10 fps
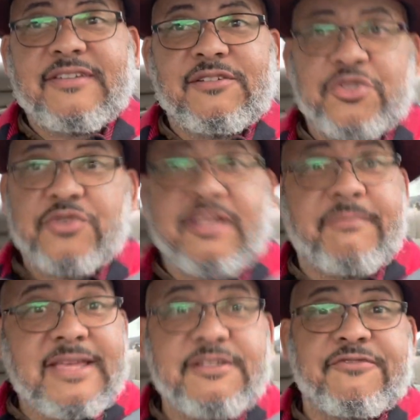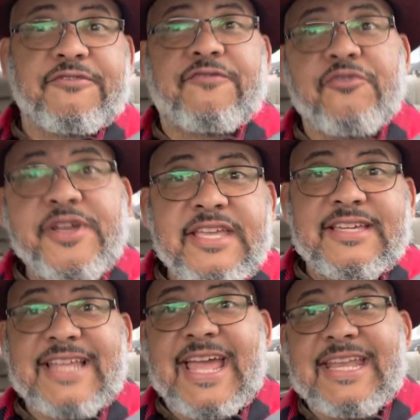doing it basically for free,
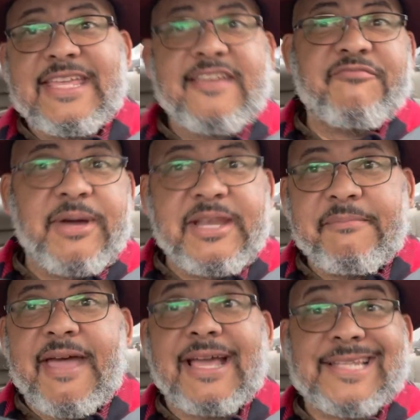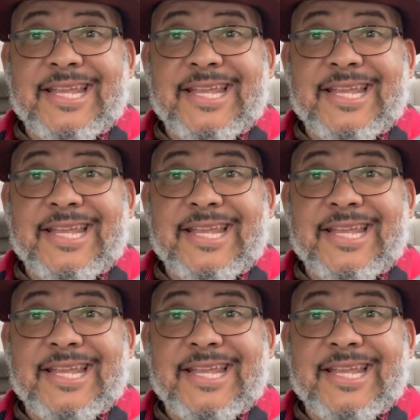because I had to give money back because I